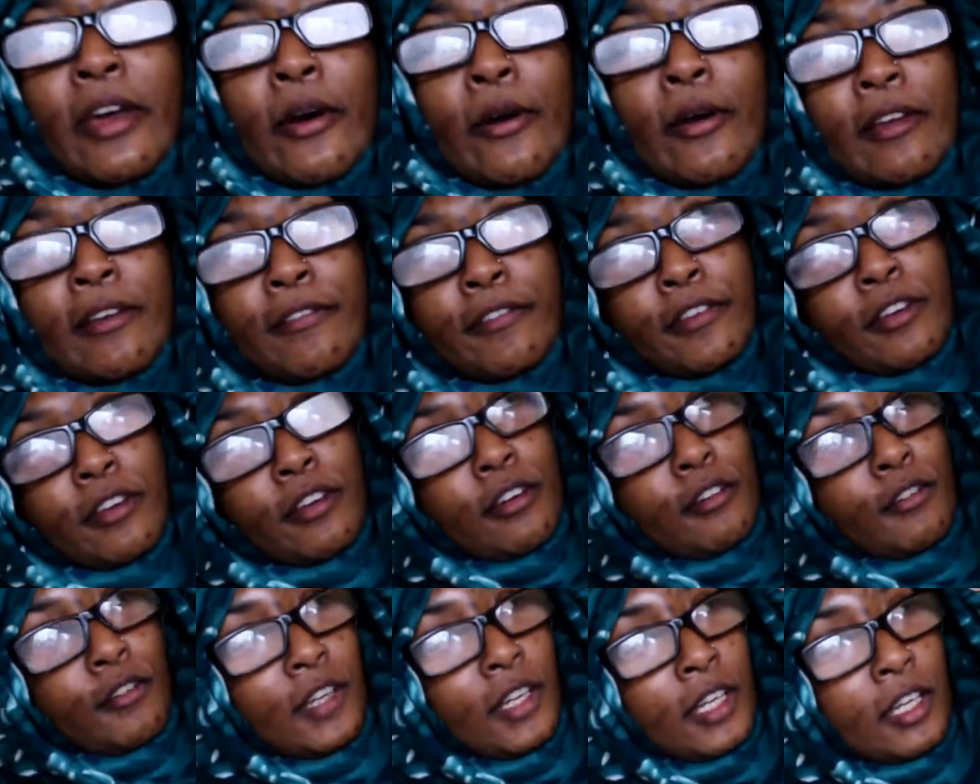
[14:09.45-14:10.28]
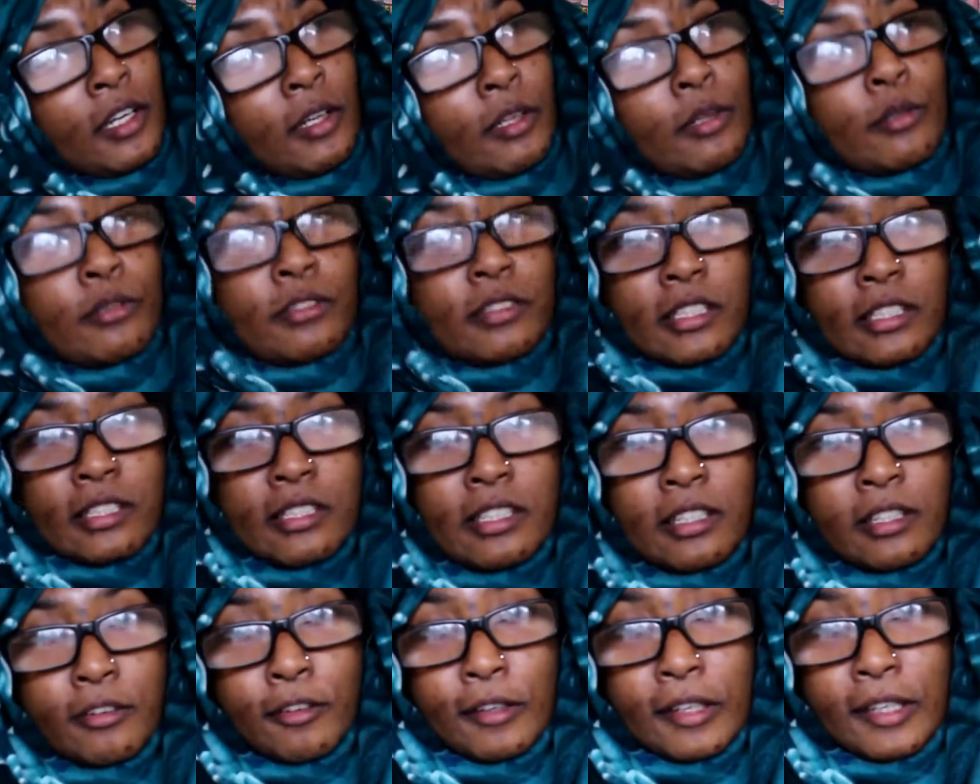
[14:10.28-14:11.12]
know if you agreed or
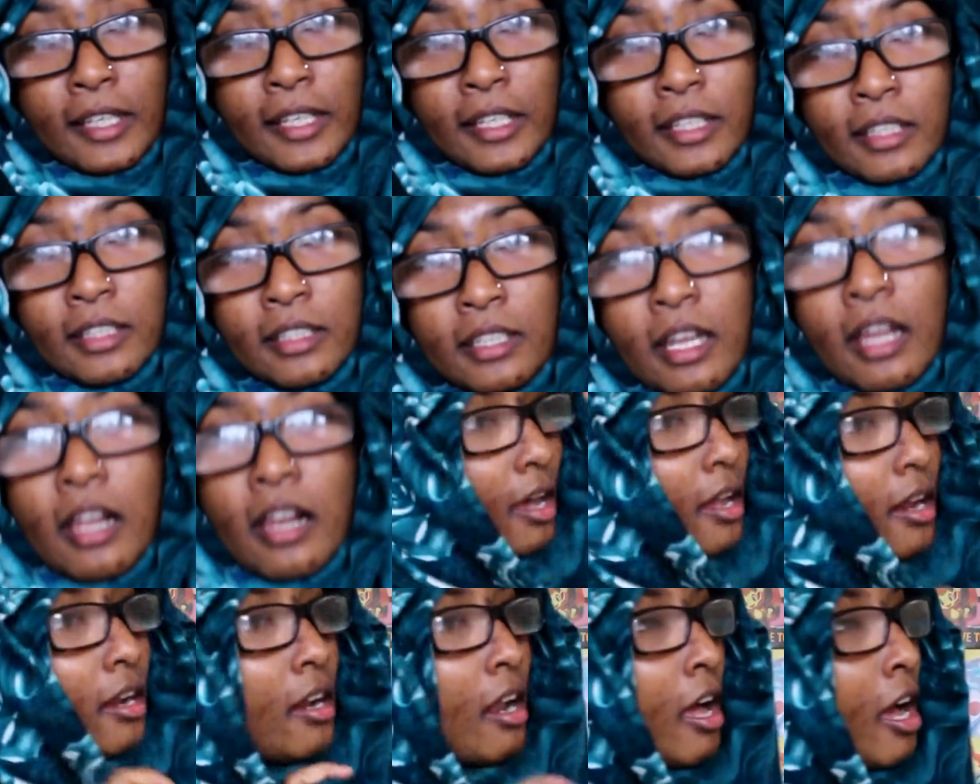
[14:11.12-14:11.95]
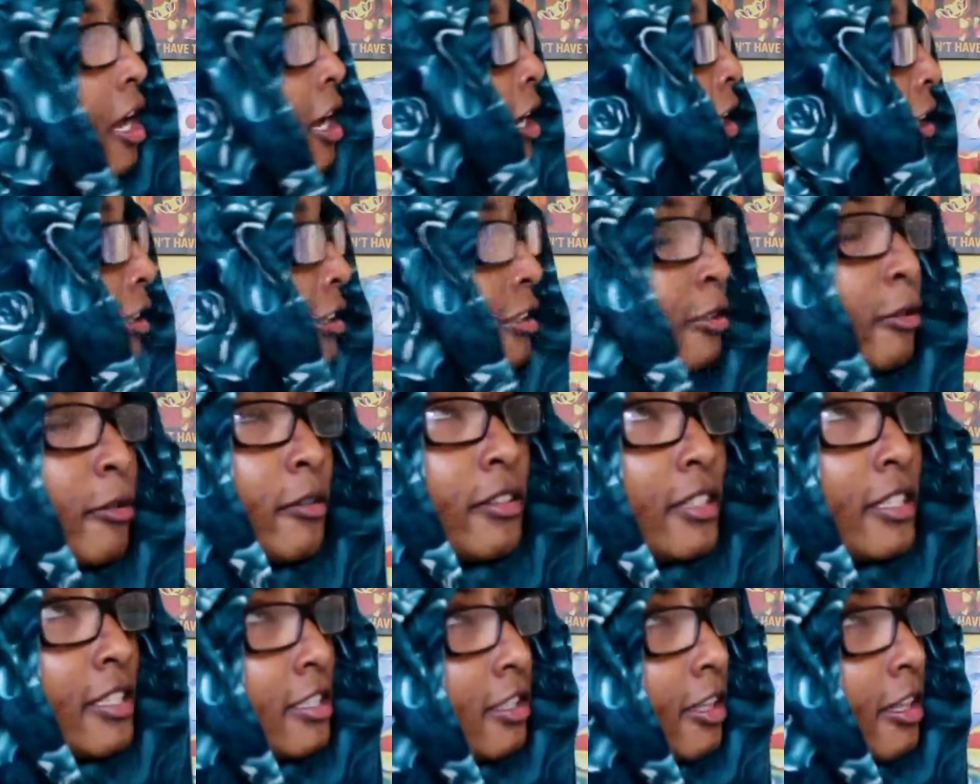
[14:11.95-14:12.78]
disagreed, liked or
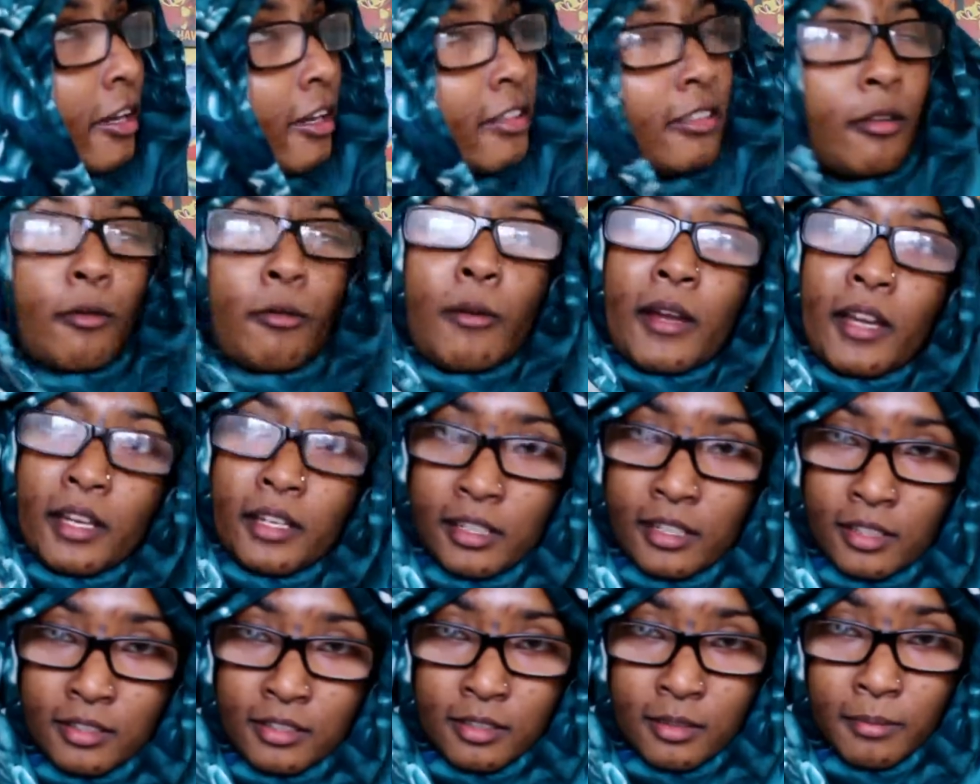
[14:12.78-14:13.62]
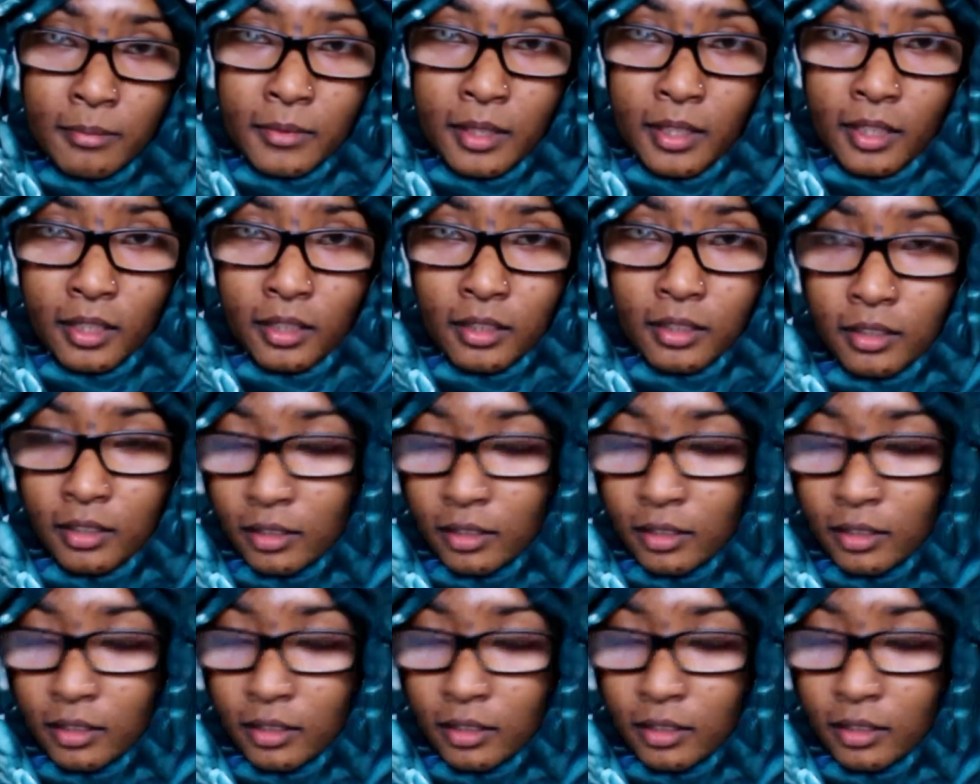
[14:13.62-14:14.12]
disliked the way I did something. Let